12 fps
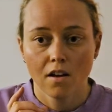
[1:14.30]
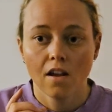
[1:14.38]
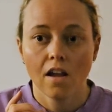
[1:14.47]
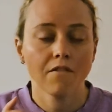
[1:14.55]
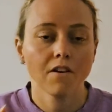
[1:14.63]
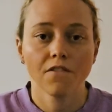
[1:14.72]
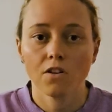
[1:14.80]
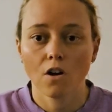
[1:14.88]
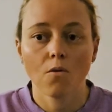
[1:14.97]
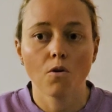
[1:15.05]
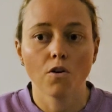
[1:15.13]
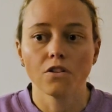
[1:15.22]
even if you
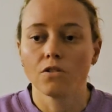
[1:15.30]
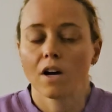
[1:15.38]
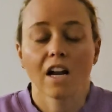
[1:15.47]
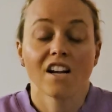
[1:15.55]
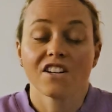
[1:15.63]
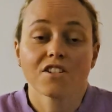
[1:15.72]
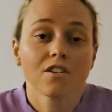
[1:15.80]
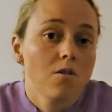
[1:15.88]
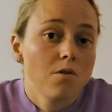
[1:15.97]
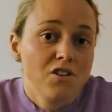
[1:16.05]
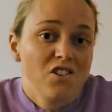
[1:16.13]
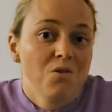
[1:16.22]
don't want to do it. And I just
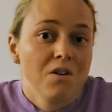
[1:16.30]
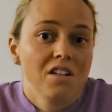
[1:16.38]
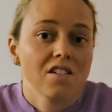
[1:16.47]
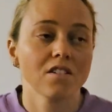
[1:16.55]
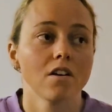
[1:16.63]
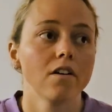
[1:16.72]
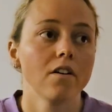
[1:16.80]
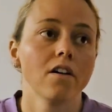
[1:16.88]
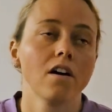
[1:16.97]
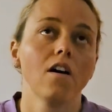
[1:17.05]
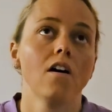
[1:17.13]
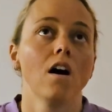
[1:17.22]
go and do it. So
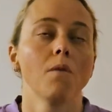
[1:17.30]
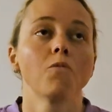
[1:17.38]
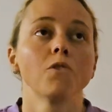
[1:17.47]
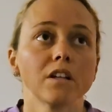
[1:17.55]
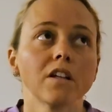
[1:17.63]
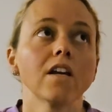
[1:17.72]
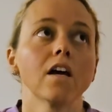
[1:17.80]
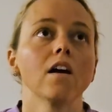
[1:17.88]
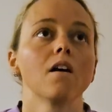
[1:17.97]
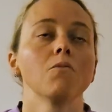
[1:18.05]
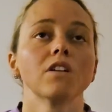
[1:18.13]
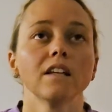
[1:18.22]
I'm really
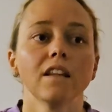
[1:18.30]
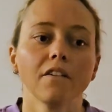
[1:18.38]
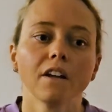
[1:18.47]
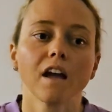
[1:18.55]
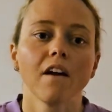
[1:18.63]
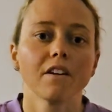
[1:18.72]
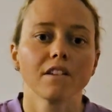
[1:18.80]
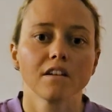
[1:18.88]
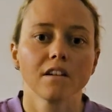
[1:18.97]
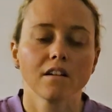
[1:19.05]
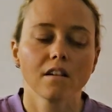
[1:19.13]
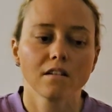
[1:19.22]
loving having
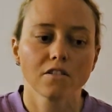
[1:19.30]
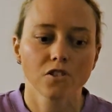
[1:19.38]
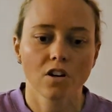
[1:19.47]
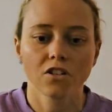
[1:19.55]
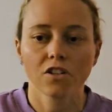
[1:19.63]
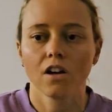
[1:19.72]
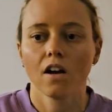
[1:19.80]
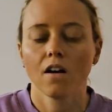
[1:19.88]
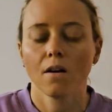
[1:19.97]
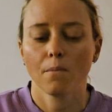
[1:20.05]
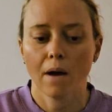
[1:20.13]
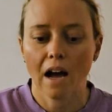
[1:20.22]
the structure
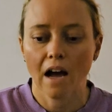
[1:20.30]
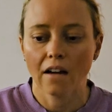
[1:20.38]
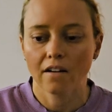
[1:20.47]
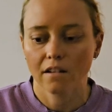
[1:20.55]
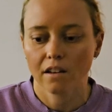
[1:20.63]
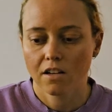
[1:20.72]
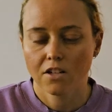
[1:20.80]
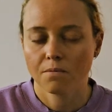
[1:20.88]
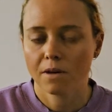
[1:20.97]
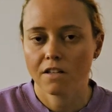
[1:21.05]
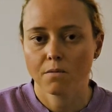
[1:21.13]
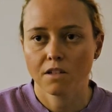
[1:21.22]
back. It just
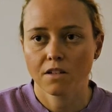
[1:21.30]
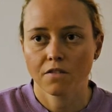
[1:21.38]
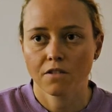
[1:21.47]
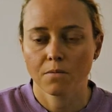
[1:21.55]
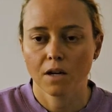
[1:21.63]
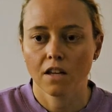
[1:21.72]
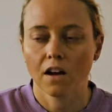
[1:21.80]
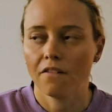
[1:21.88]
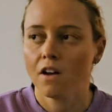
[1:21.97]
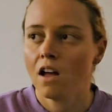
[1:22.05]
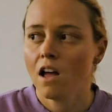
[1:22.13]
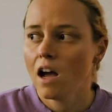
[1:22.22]
makes a big difference in my life.